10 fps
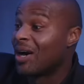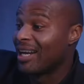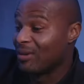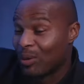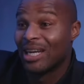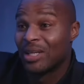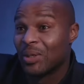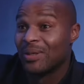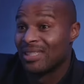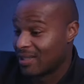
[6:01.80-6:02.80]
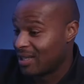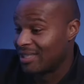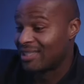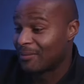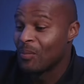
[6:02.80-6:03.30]
What I do is,
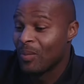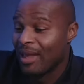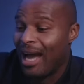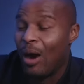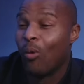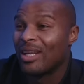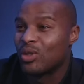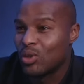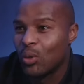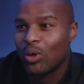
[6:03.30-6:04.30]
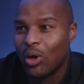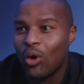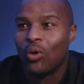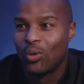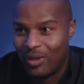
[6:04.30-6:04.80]
because I want it so
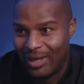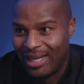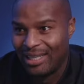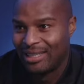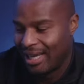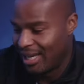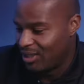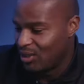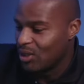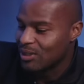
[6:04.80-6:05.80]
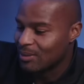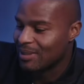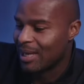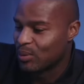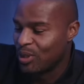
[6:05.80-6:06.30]
cold, right, that,
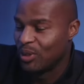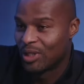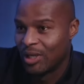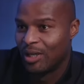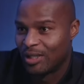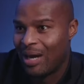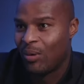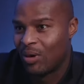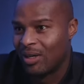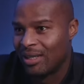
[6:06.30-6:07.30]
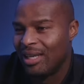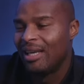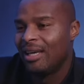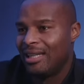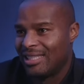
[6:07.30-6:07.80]
sometimes when you turn your shower on,
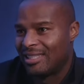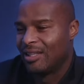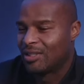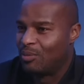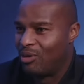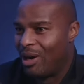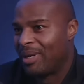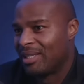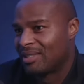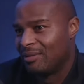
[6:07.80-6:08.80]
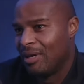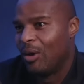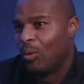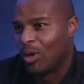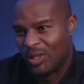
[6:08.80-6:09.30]
there's still some remnants of
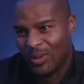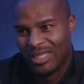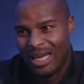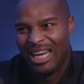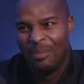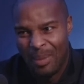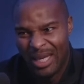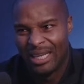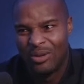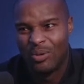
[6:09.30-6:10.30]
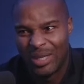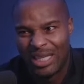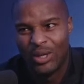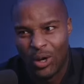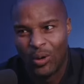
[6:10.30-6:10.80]
hot water, so it's not immediately
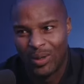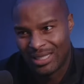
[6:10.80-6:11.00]
really cold.